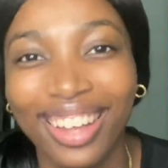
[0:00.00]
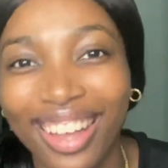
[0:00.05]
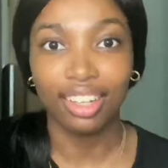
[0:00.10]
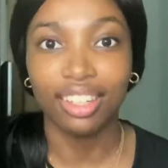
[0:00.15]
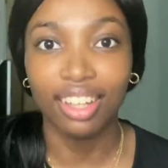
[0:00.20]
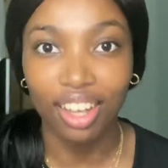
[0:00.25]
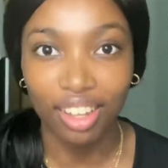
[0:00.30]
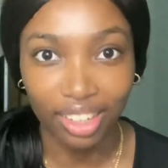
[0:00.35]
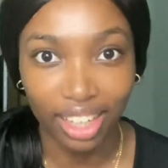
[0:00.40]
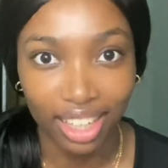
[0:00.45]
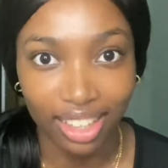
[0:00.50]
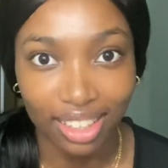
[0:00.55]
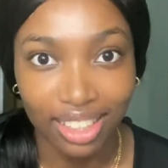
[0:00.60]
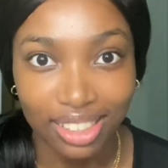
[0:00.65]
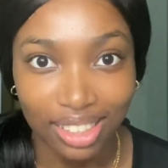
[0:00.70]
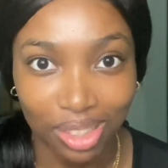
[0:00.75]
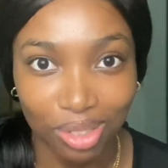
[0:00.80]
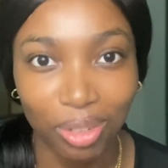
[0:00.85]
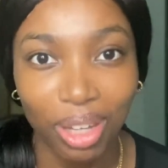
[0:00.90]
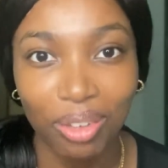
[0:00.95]
Okay, this
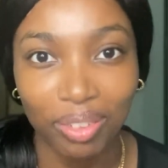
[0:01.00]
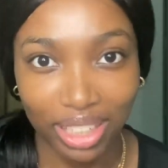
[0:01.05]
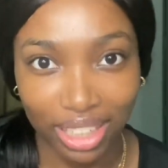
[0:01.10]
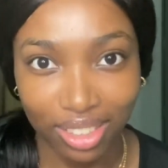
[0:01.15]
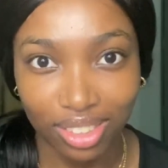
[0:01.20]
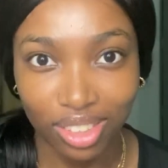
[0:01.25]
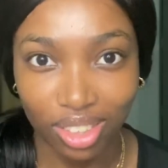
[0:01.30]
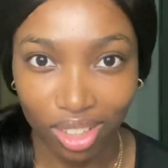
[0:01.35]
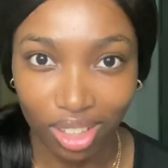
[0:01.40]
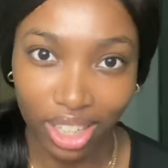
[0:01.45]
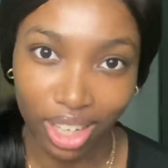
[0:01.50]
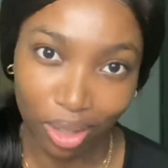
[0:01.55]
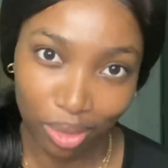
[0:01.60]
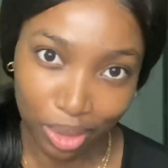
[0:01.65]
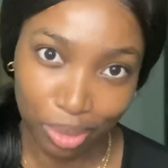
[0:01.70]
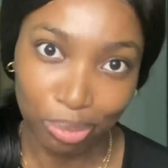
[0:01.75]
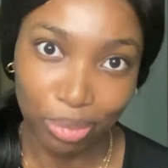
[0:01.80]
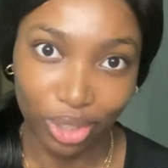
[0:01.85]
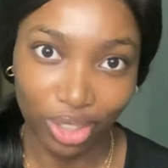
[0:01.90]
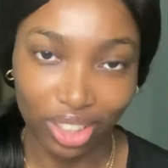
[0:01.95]
is where we can start
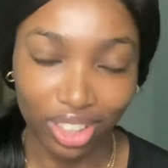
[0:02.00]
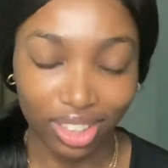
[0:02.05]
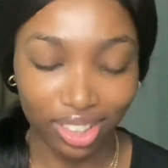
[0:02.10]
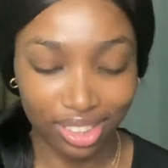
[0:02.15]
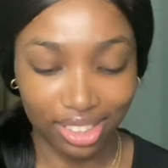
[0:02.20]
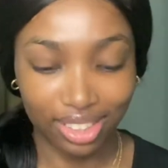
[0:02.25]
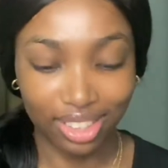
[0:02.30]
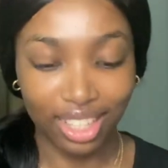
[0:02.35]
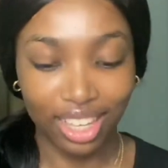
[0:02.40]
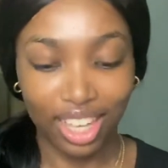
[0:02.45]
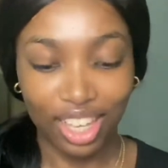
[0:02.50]
counting products.